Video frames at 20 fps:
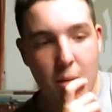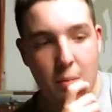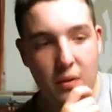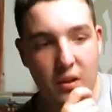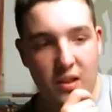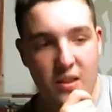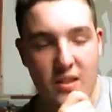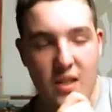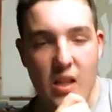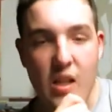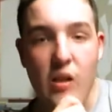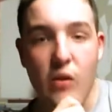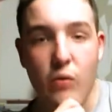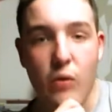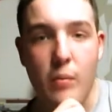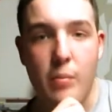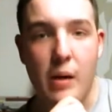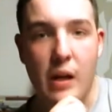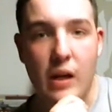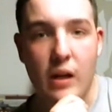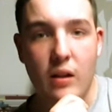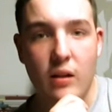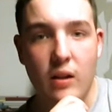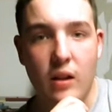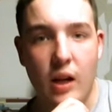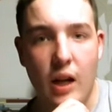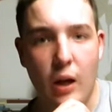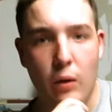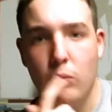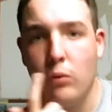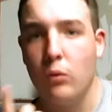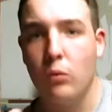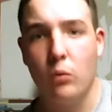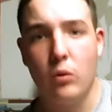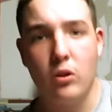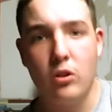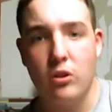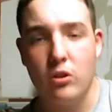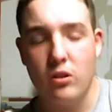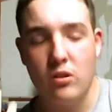But they said they repainted the
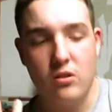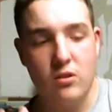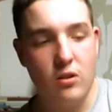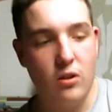911 unit,